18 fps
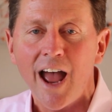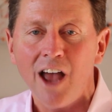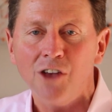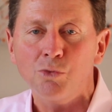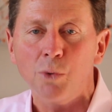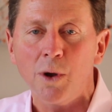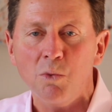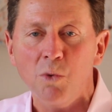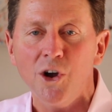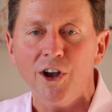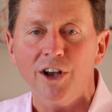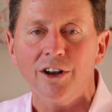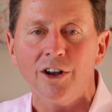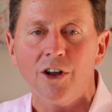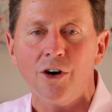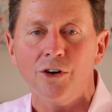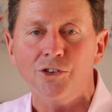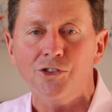as we work
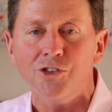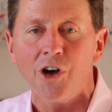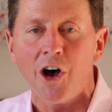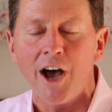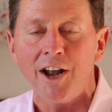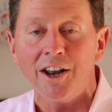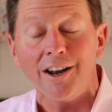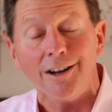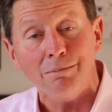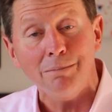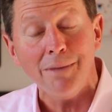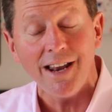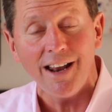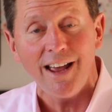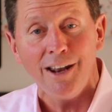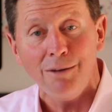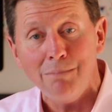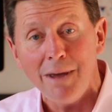alongside and
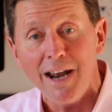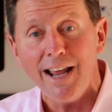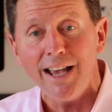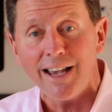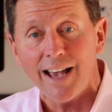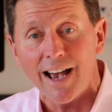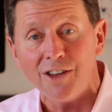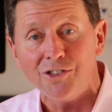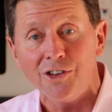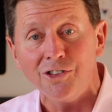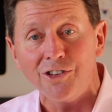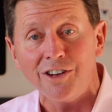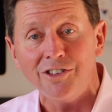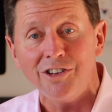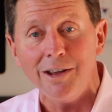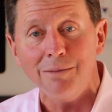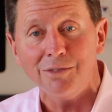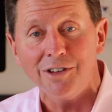in many cases
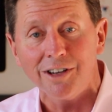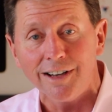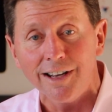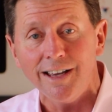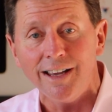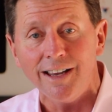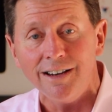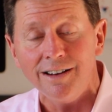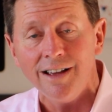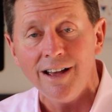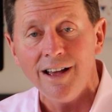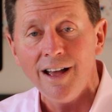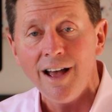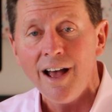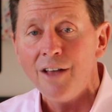attempt to lead